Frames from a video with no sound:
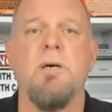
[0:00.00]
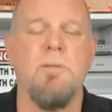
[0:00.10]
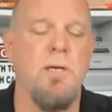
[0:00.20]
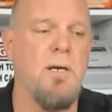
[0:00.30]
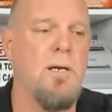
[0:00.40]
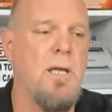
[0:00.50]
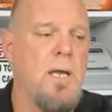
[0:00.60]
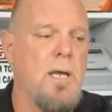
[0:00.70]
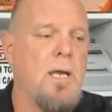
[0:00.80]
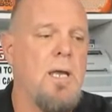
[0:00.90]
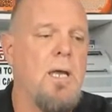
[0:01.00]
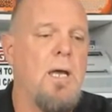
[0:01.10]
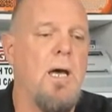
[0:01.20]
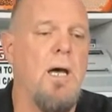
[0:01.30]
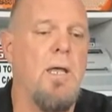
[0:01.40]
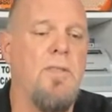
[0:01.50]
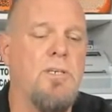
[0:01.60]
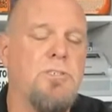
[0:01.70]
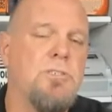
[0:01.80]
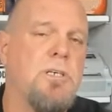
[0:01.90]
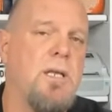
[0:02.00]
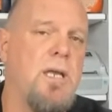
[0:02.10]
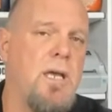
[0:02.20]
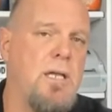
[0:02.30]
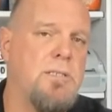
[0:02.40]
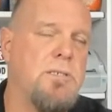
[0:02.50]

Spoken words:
out there. This is going to hit